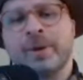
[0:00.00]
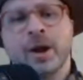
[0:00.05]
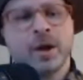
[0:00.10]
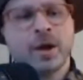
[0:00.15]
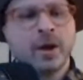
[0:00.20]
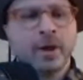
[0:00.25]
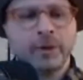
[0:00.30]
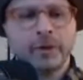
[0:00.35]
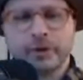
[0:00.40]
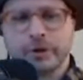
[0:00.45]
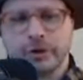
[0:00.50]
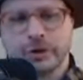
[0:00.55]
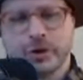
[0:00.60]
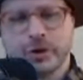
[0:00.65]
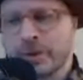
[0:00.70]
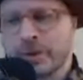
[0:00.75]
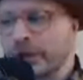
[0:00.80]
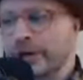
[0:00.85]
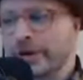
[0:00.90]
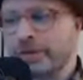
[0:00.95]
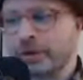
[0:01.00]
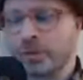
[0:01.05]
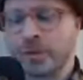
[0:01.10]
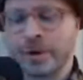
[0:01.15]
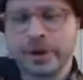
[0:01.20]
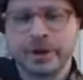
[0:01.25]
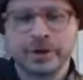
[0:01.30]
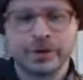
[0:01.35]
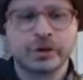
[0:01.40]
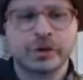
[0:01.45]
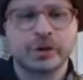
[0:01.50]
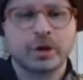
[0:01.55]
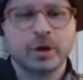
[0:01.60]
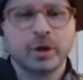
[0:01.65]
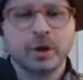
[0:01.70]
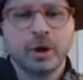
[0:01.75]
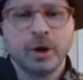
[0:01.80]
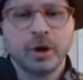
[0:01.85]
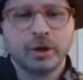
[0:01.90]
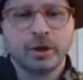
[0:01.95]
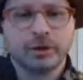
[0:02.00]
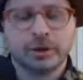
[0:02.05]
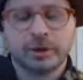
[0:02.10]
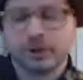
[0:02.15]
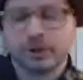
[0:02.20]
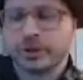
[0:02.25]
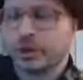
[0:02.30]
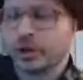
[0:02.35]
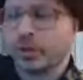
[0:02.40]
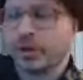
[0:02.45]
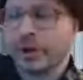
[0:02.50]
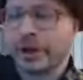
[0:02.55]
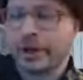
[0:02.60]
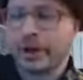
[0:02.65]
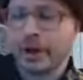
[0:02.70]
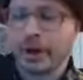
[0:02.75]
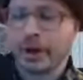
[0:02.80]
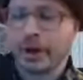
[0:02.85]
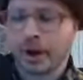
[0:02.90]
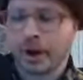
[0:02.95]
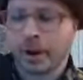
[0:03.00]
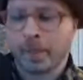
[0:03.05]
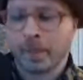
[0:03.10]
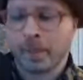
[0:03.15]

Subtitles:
I mean, there are so many different ways you could do it.